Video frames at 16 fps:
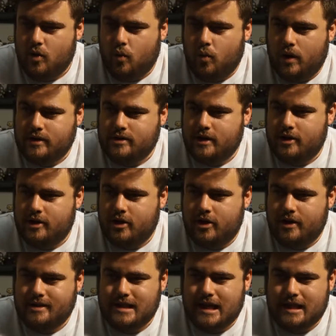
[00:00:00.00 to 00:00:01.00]
once I
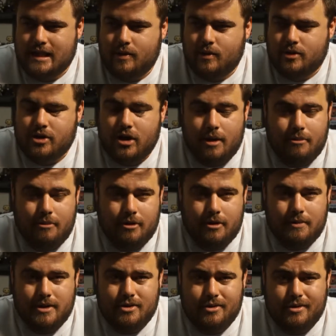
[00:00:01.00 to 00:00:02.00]
know exactly what time I'm going
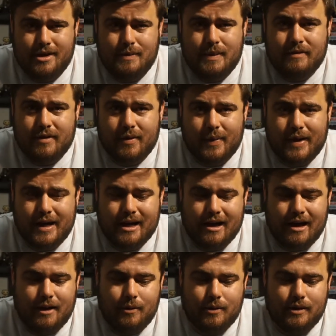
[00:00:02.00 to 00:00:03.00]
to be doing them every week,
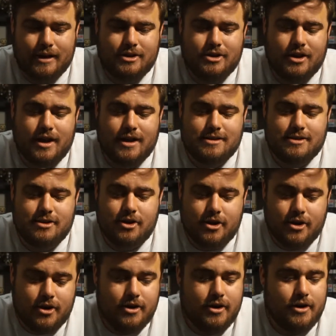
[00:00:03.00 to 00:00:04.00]
I will let you guys
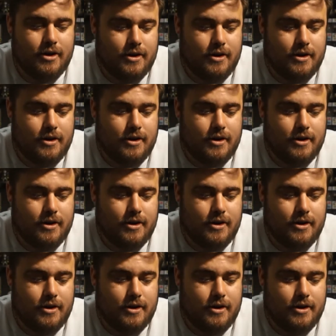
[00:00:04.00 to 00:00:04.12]
know.